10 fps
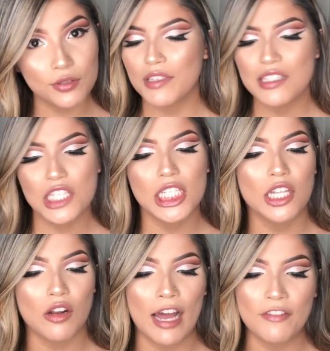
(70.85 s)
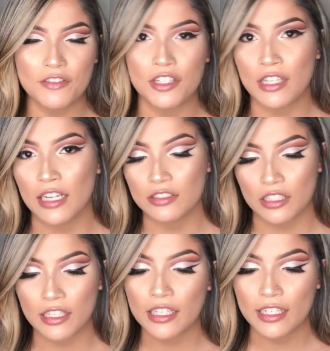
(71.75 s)
It wasn't until a little after that I
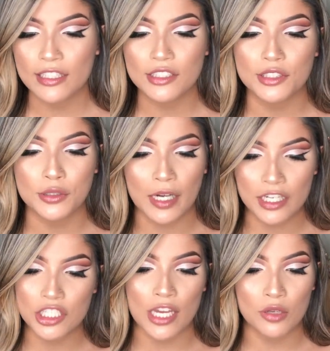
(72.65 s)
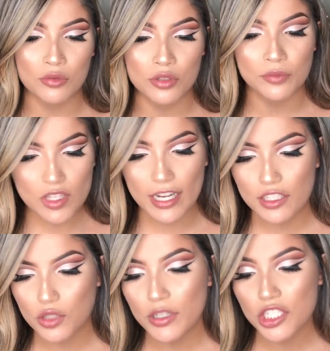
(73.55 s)
started getting into eyeshadows.
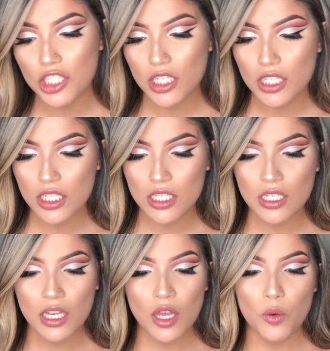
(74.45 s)
Next question.